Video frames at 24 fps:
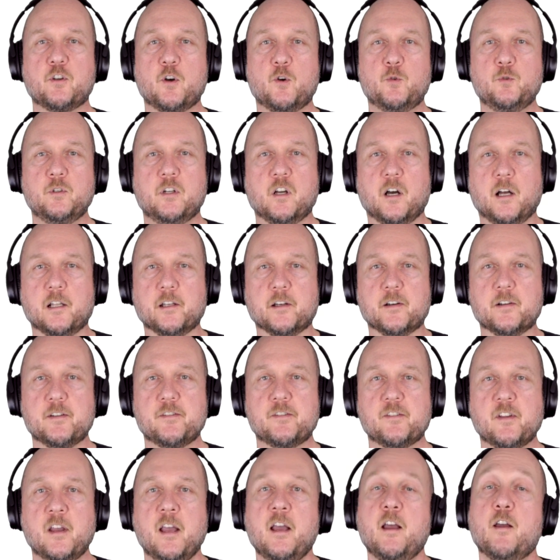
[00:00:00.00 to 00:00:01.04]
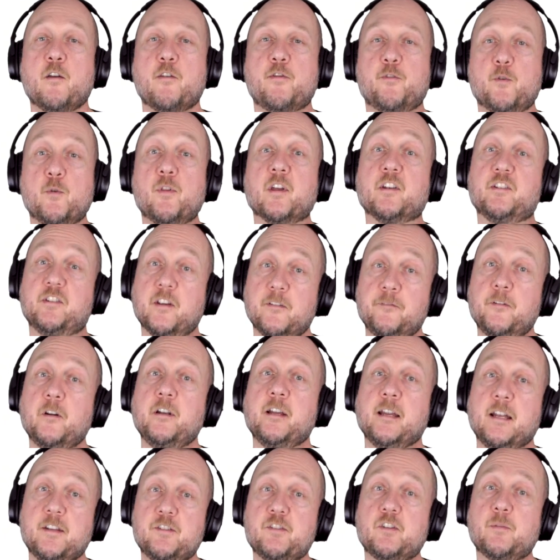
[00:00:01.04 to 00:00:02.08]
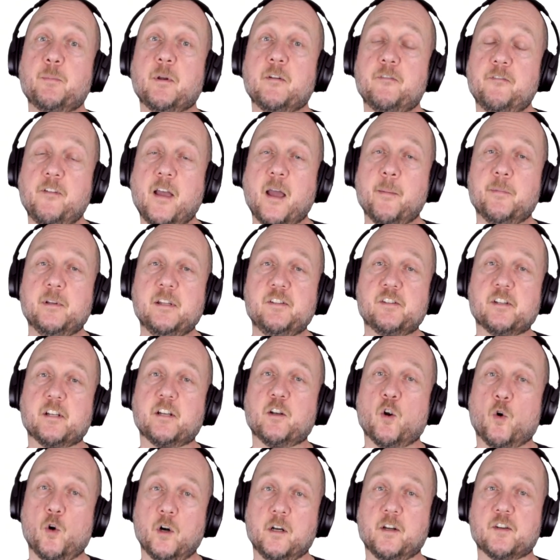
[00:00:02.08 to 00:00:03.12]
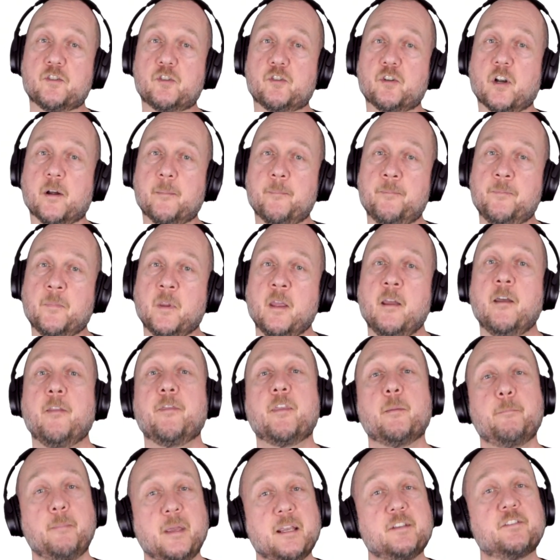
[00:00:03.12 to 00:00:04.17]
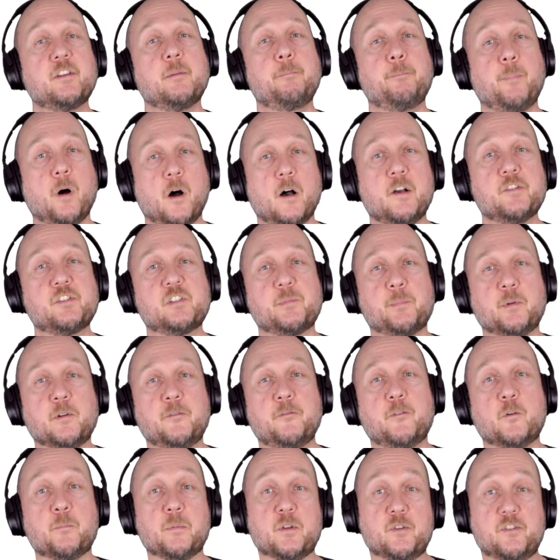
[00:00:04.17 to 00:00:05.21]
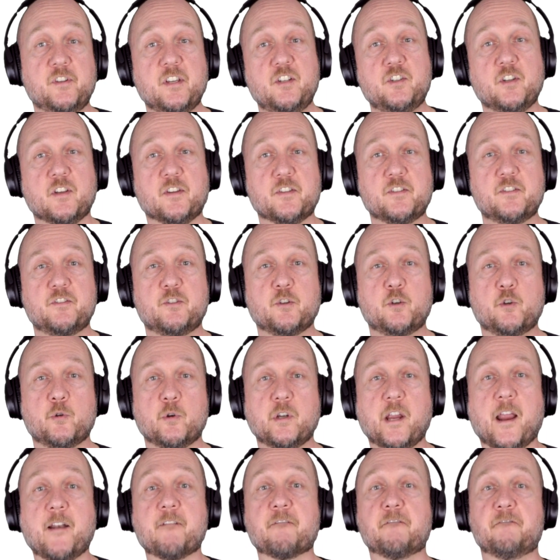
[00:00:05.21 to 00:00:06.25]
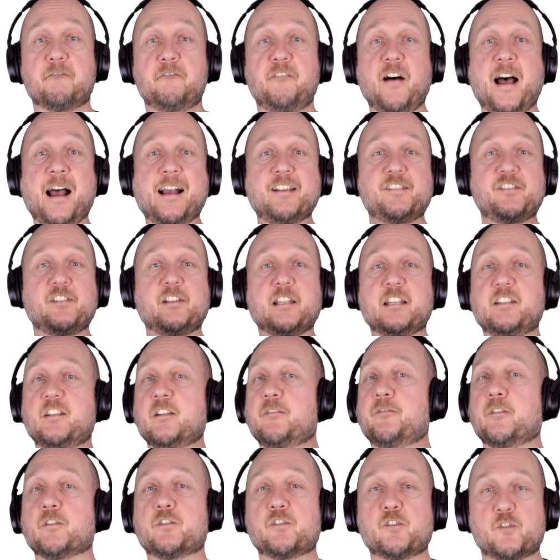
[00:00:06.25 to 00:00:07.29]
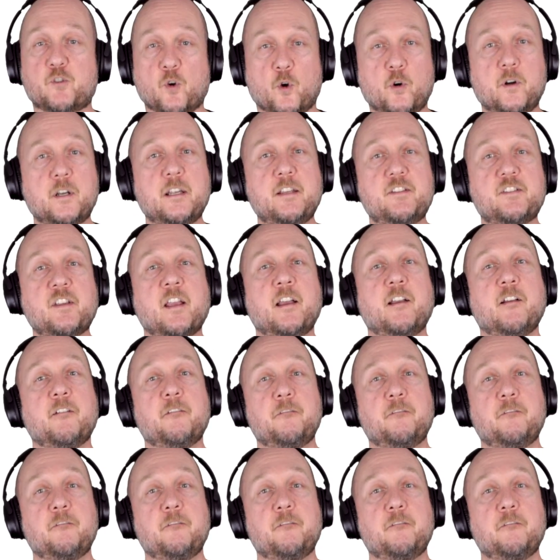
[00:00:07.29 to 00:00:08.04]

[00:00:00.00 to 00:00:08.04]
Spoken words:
tone colors through the different instrument families in an orchestra that makes it possible for musicians to create vastly different stories,